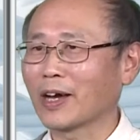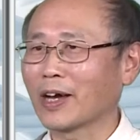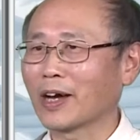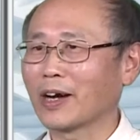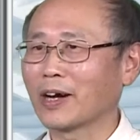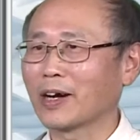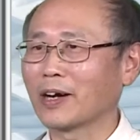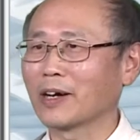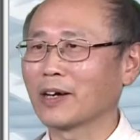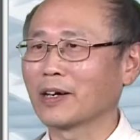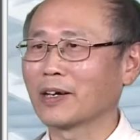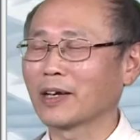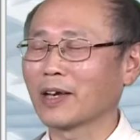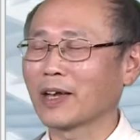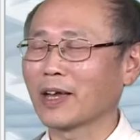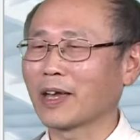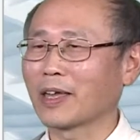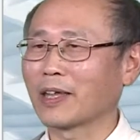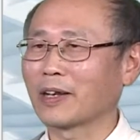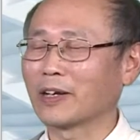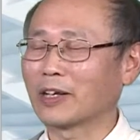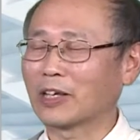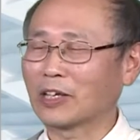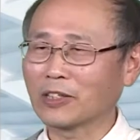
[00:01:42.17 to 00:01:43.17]

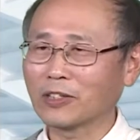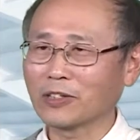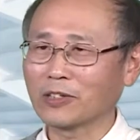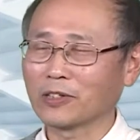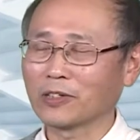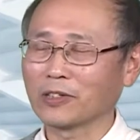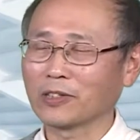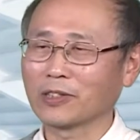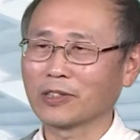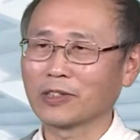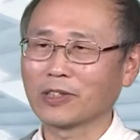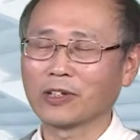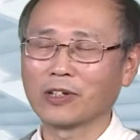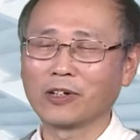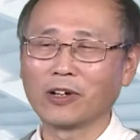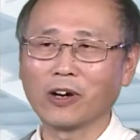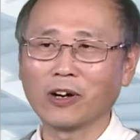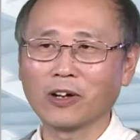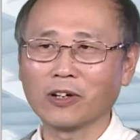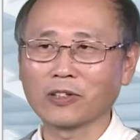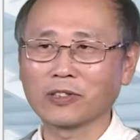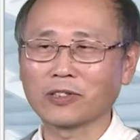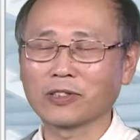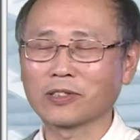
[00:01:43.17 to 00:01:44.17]
and later the
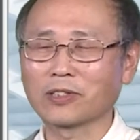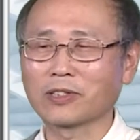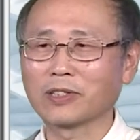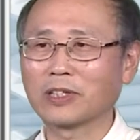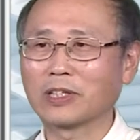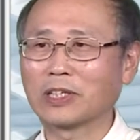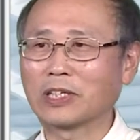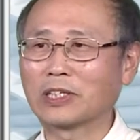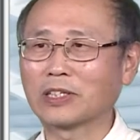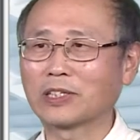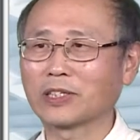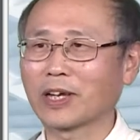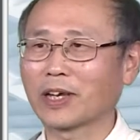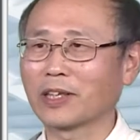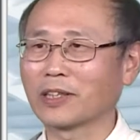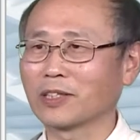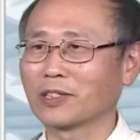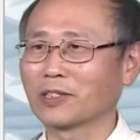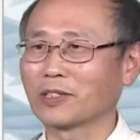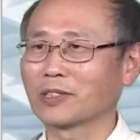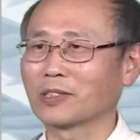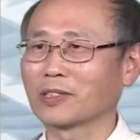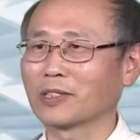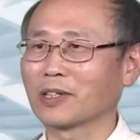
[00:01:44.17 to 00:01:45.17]
loss inside
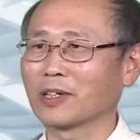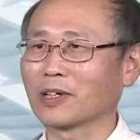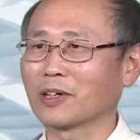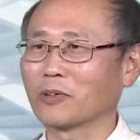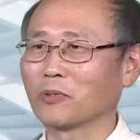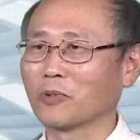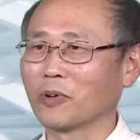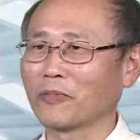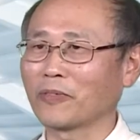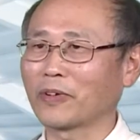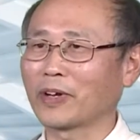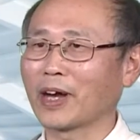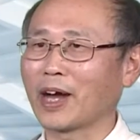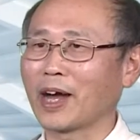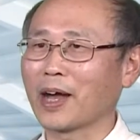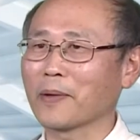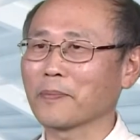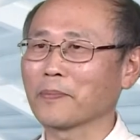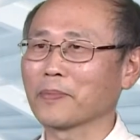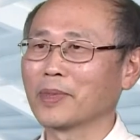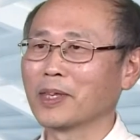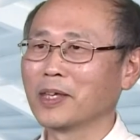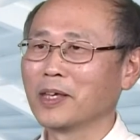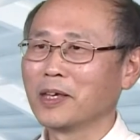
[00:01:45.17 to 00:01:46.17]
this waveguide.